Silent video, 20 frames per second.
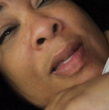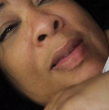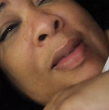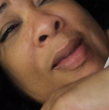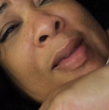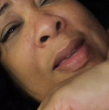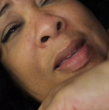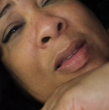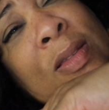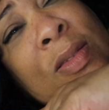because
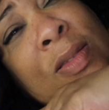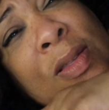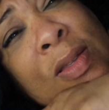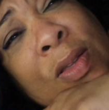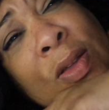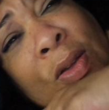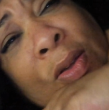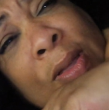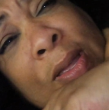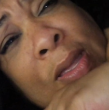I can't see
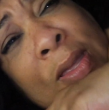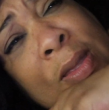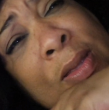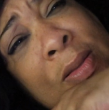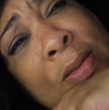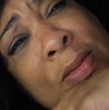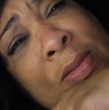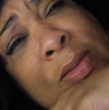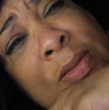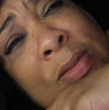y'all
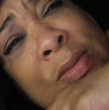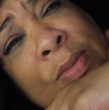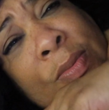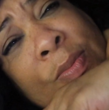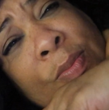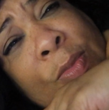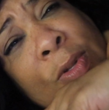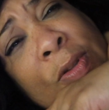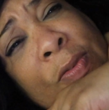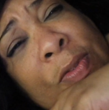hands.
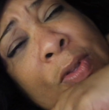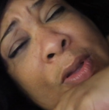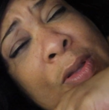But if